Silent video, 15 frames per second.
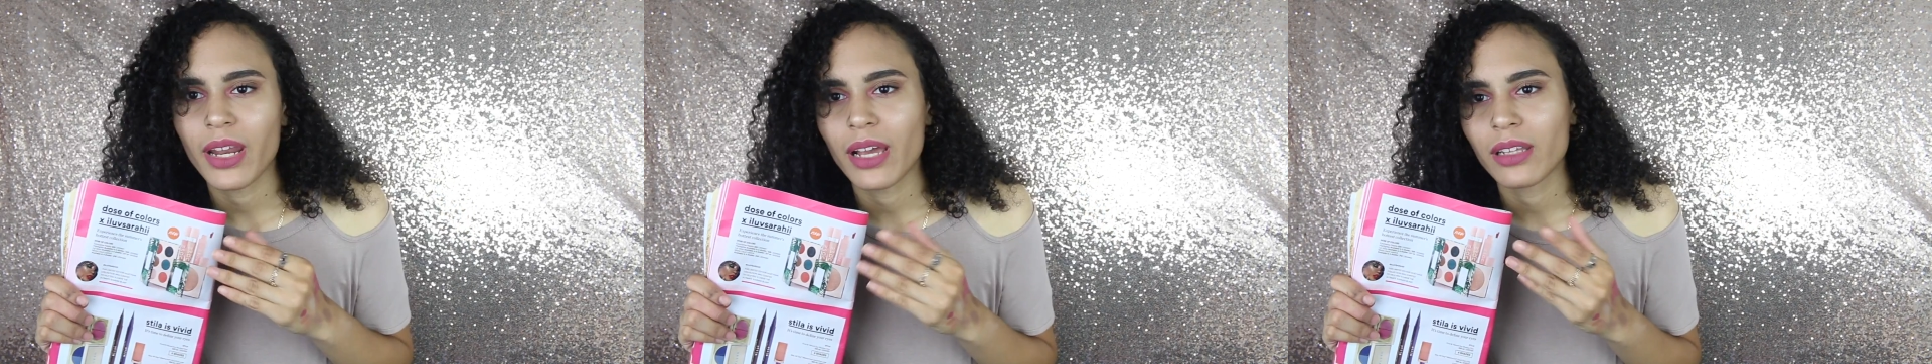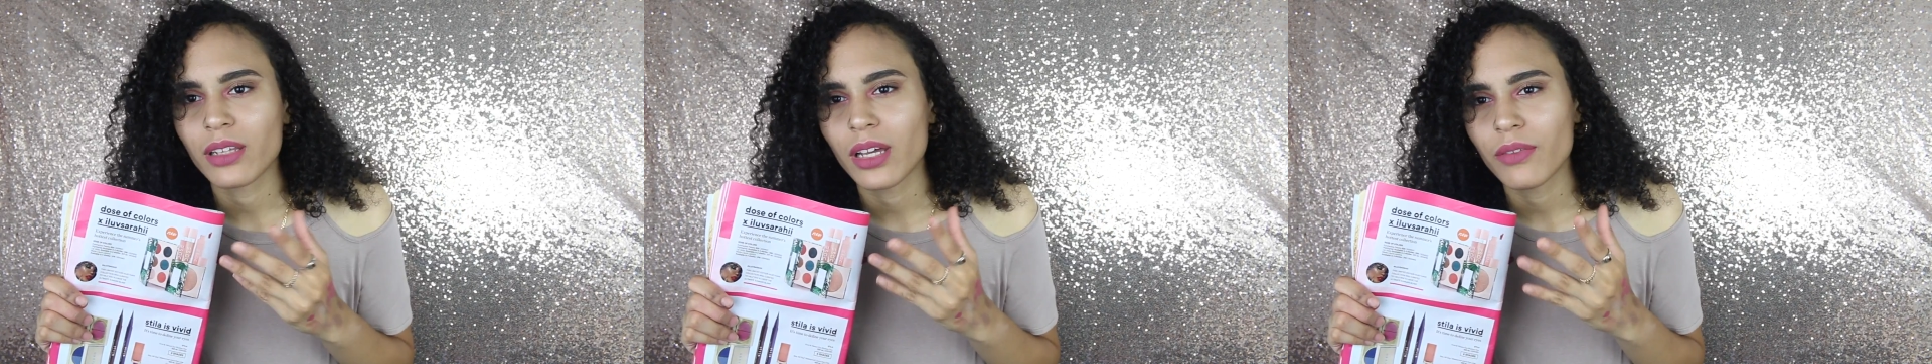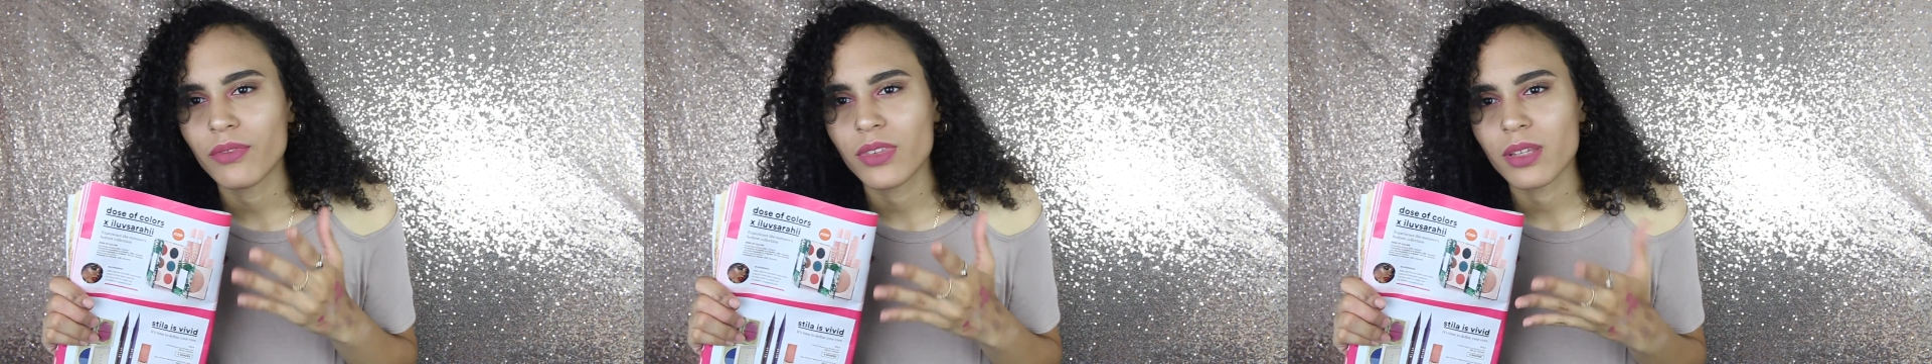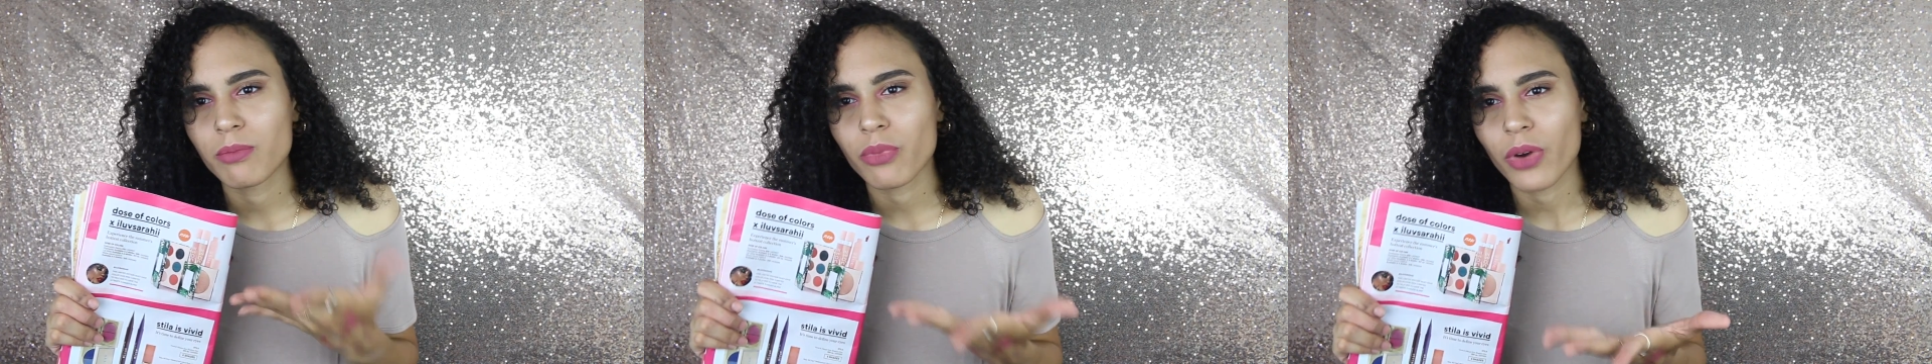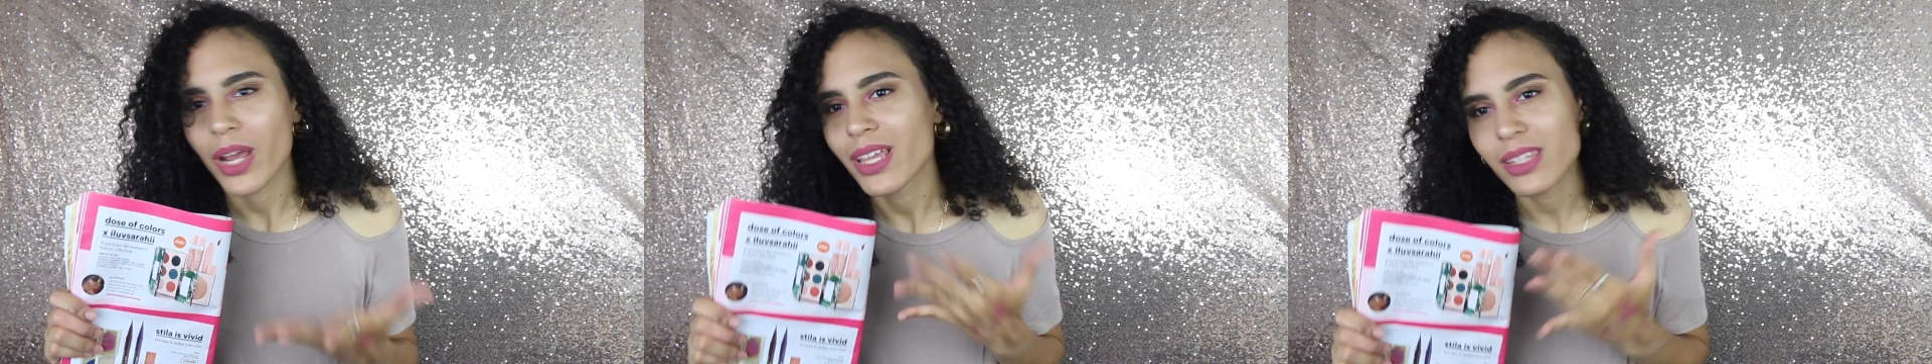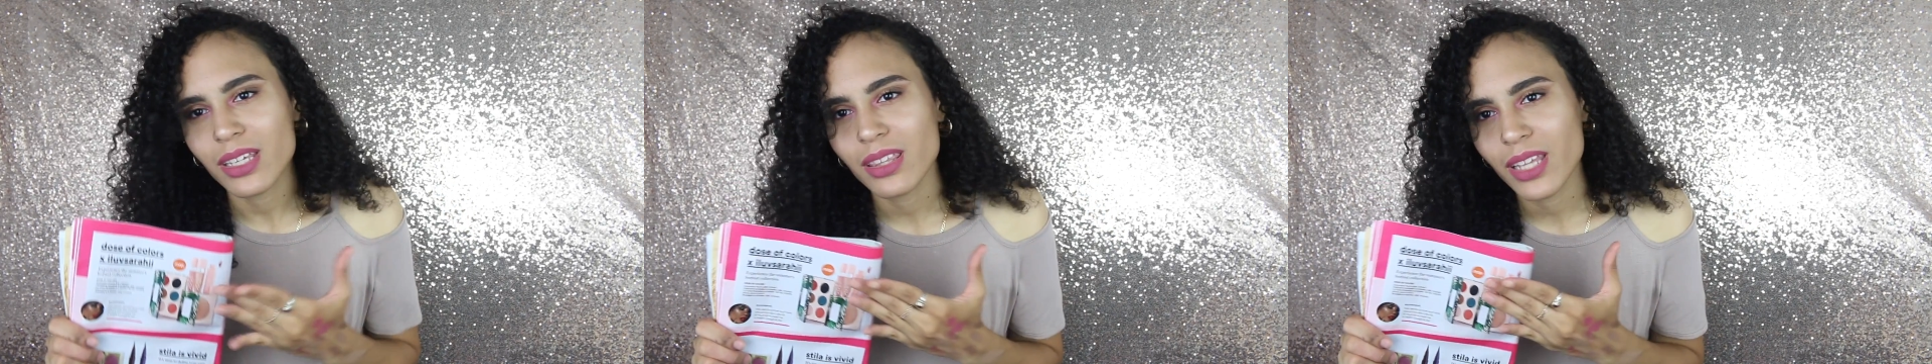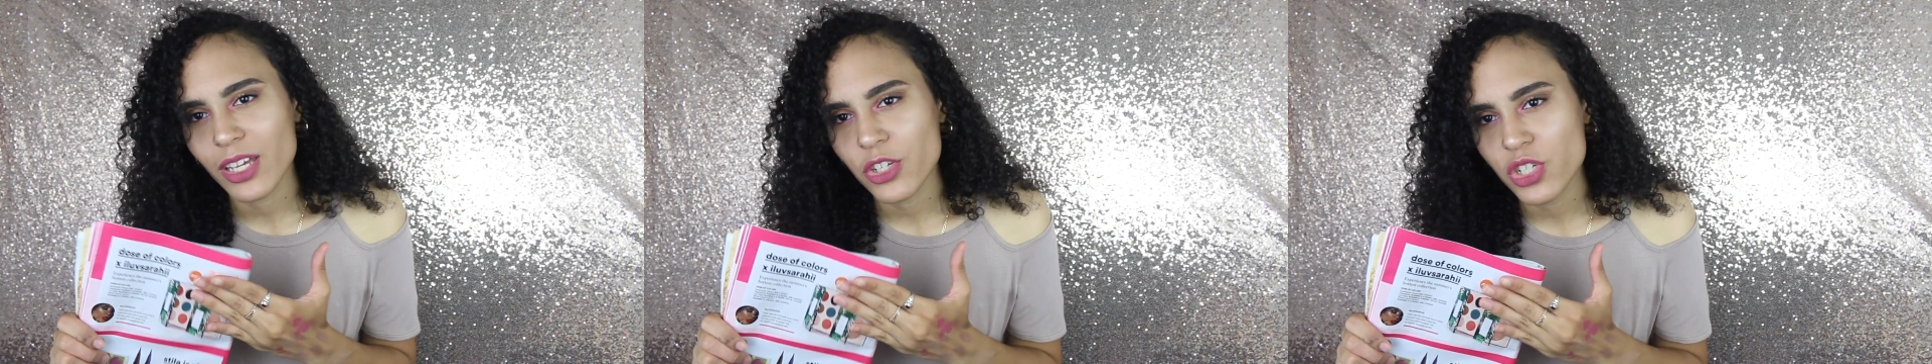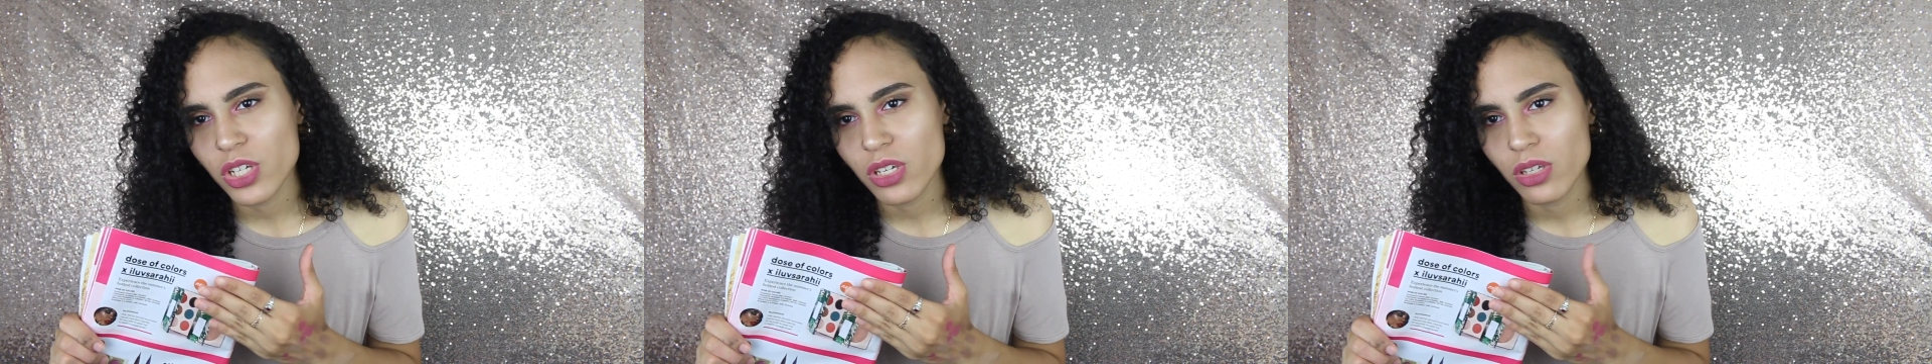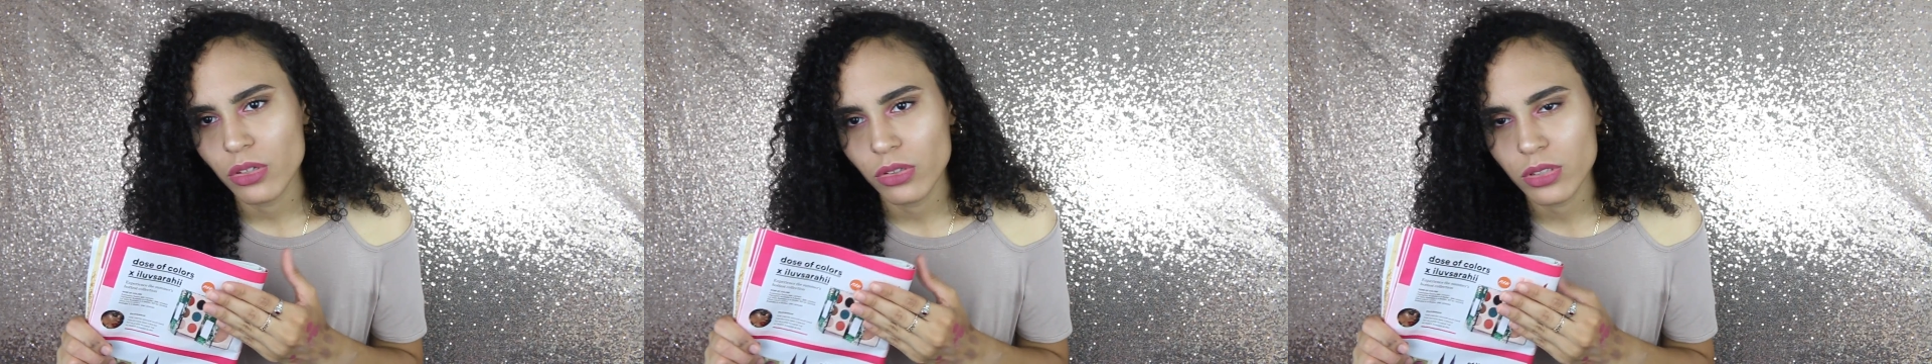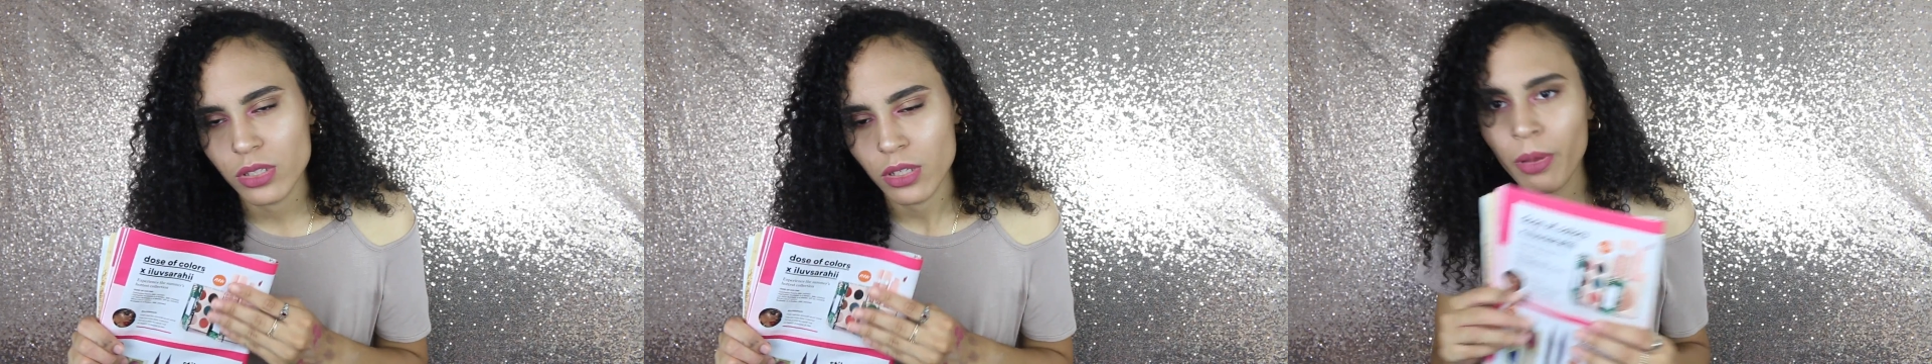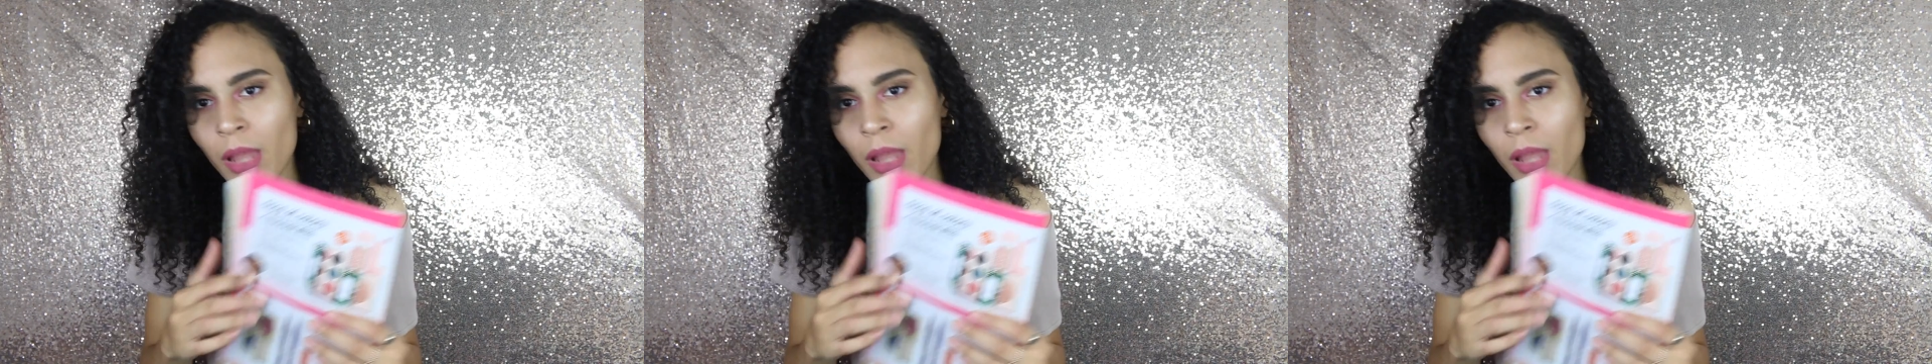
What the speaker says: and I love the branding that she used.